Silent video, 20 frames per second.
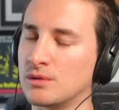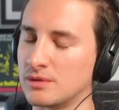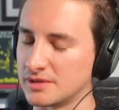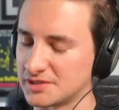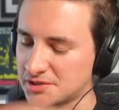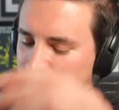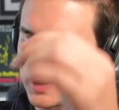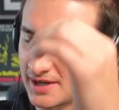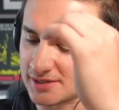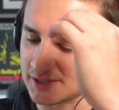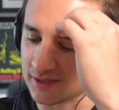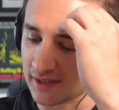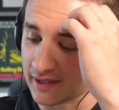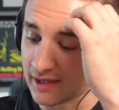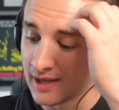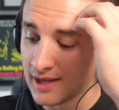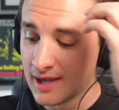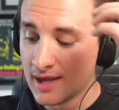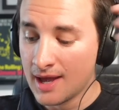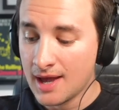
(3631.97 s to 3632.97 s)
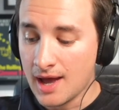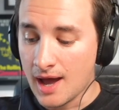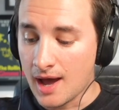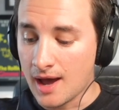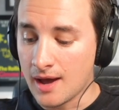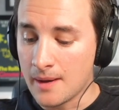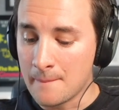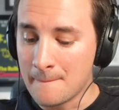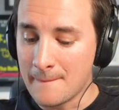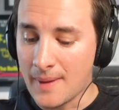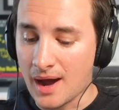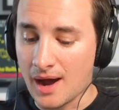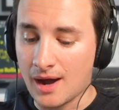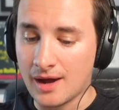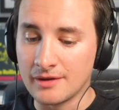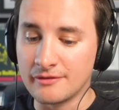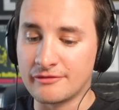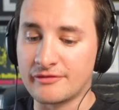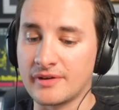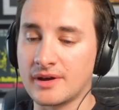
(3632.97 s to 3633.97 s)
especially. Um,
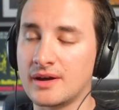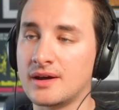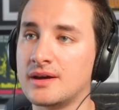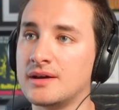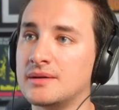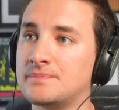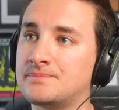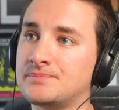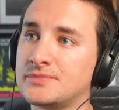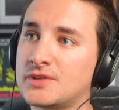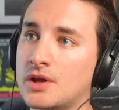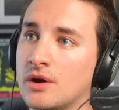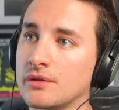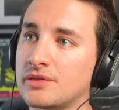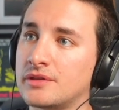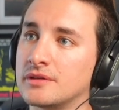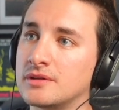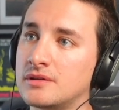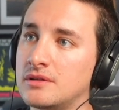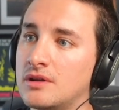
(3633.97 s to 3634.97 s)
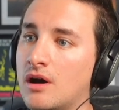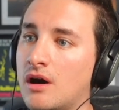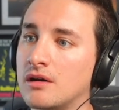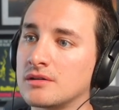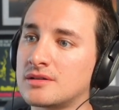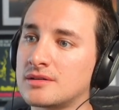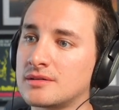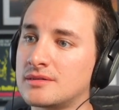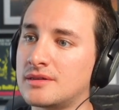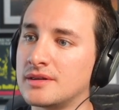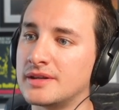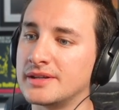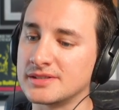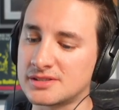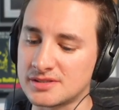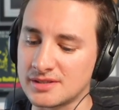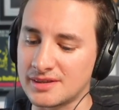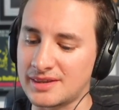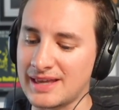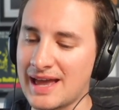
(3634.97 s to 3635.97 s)
I've uh, got the nod that
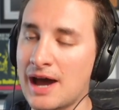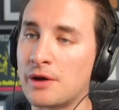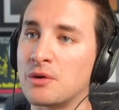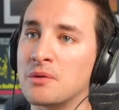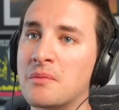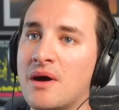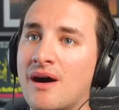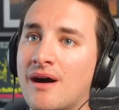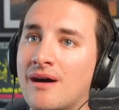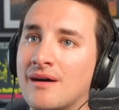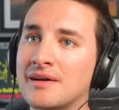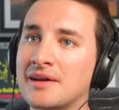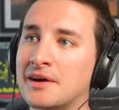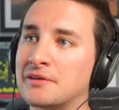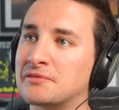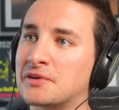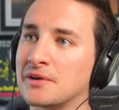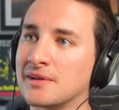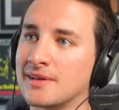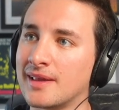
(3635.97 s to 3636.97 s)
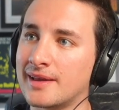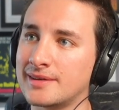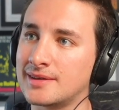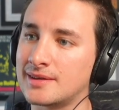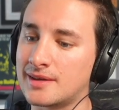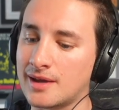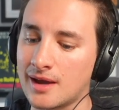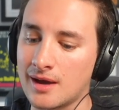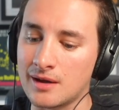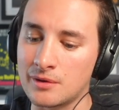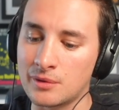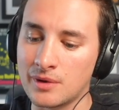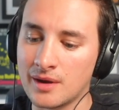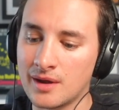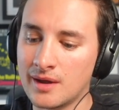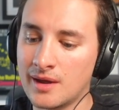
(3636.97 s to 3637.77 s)
it's at the hour mark. I've got to let you go.